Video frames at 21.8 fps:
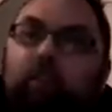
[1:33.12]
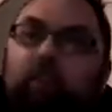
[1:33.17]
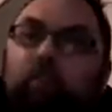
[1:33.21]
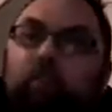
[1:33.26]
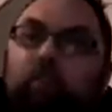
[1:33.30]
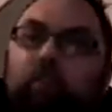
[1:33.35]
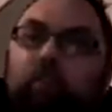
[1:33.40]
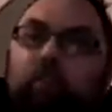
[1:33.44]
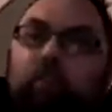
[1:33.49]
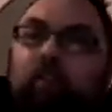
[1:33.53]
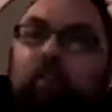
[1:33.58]

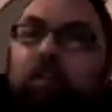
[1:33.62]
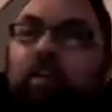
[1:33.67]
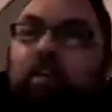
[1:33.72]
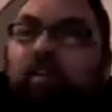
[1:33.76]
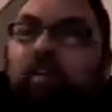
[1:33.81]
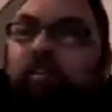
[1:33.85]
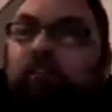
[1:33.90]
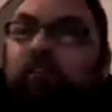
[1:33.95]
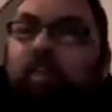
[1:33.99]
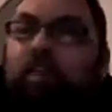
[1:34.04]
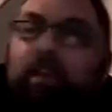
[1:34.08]
the
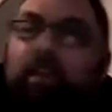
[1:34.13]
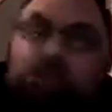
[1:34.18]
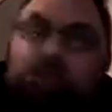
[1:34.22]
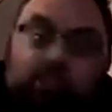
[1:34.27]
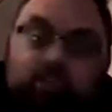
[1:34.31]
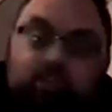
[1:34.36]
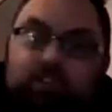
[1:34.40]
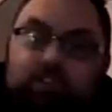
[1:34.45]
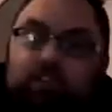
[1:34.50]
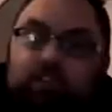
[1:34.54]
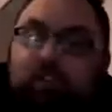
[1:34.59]

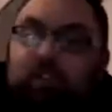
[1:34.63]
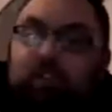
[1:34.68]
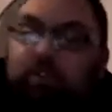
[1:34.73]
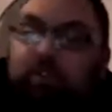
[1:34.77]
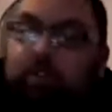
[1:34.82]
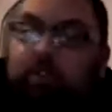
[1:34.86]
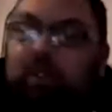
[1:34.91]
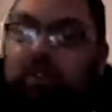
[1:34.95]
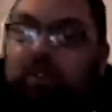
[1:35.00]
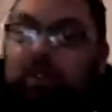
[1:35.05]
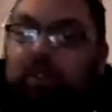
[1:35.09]
fixtures and stuff
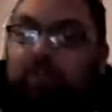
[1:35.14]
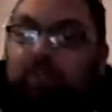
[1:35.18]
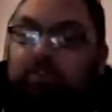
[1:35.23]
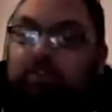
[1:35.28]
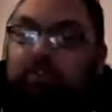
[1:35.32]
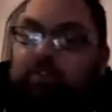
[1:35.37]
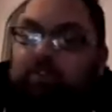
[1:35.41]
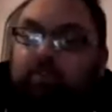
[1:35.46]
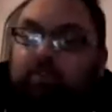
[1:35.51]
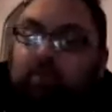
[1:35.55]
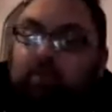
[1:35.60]
being announced
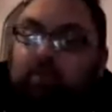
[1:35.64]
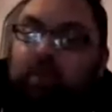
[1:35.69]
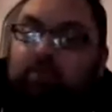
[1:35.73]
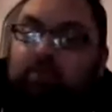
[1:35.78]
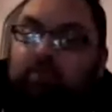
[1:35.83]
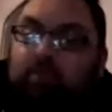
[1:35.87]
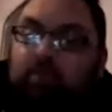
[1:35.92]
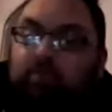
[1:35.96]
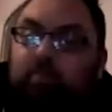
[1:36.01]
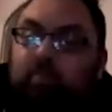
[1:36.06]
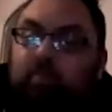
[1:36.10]
since we last
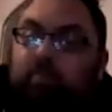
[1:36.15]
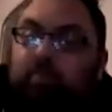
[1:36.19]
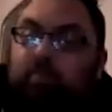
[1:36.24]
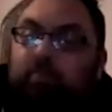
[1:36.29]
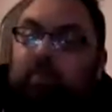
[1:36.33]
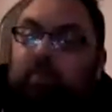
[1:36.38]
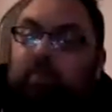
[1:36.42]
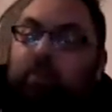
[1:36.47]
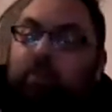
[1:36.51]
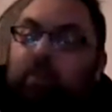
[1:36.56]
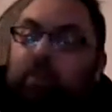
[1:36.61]
properly
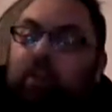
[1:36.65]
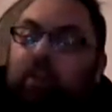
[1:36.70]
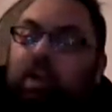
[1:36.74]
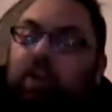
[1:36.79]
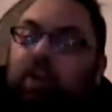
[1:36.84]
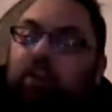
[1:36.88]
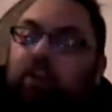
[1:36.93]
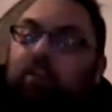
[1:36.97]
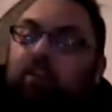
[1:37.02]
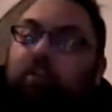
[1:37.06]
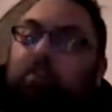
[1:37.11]
spoke,
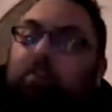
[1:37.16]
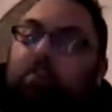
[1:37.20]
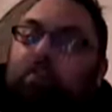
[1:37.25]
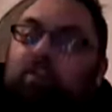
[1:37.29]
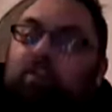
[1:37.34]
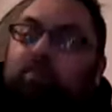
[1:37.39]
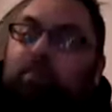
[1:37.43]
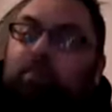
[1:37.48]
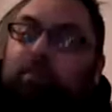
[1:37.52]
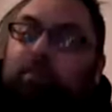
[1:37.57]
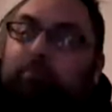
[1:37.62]
you
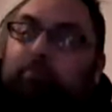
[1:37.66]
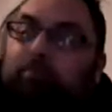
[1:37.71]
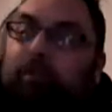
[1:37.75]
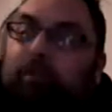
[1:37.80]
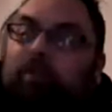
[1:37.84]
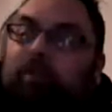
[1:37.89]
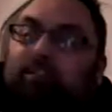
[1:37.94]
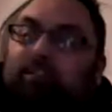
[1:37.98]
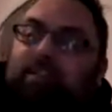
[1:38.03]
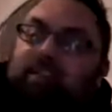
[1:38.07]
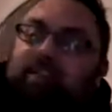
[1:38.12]
must be
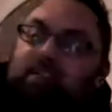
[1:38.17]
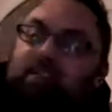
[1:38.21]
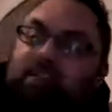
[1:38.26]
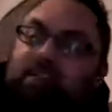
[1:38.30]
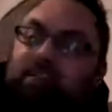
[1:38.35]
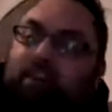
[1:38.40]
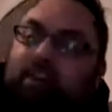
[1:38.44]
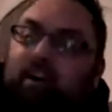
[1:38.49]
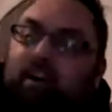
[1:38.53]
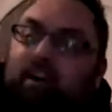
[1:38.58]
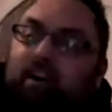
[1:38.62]
buzzing to be
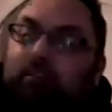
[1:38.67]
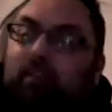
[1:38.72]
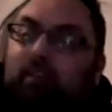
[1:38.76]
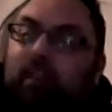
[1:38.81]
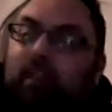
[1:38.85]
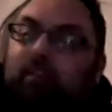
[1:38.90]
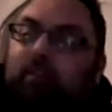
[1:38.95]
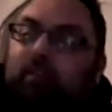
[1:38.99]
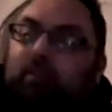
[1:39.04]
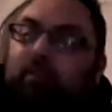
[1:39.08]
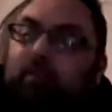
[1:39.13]
starting with
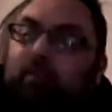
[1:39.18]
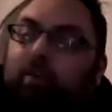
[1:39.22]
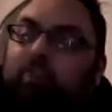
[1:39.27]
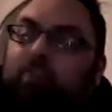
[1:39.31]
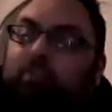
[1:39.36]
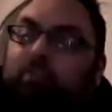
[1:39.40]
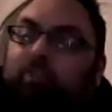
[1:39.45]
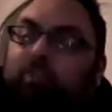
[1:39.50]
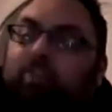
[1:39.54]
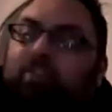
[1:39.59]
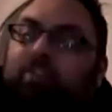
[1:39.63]
Liverpool. It's
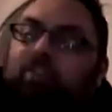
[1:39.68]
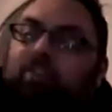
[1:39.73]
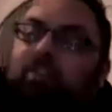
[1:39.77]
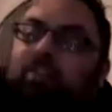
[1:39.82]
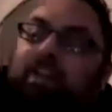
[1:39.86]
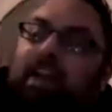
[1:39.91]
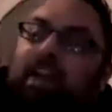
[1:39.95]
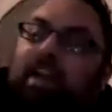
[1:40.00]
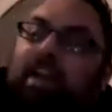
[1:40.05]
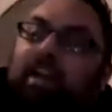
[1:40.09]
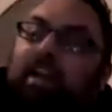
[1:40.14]
just a
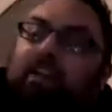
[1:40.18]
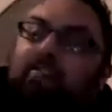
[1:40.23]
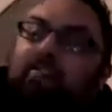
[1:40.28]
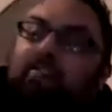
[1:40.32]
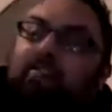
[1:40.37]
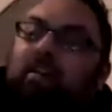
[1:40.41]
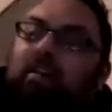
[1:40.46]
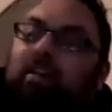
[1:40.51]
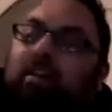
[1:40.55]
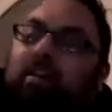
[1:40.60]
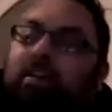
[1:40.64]
shame
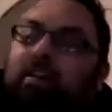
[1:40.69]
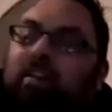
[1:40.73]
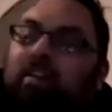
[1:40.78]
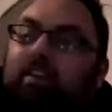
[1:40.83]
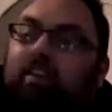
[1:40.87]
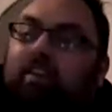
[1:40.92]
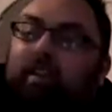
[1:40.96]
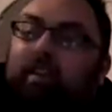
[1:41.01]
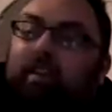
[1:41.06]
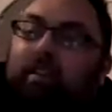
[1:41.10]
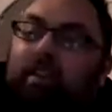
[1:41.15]
that
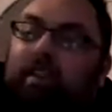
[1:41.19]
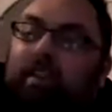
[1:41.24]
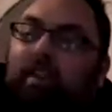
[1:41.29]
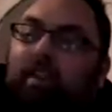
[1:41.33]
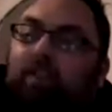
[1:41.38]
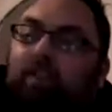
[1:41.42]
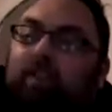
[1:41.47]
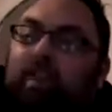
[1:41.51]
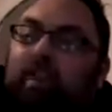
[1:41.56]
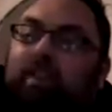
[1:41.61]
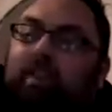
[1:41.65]
there'll be no
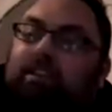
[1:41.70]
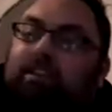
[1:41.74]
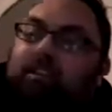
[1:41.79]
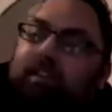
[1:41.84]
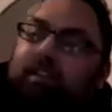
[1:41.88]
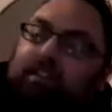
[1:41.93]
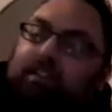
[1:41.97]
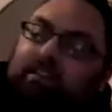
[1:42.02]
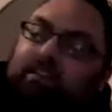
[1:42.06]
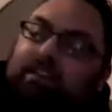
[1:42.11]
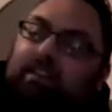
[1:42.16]
Leeds
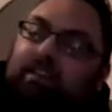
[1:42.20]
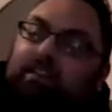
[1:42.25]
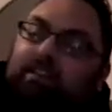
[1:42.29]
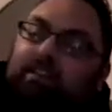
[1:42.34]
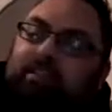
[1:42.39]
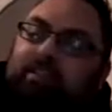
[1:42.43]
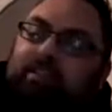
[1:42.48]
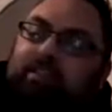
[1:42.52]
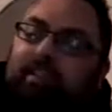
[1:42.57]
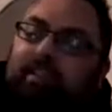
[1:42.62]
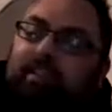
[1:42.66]
fans there to
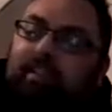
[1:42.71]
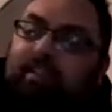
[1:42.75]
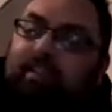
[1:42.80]
see it.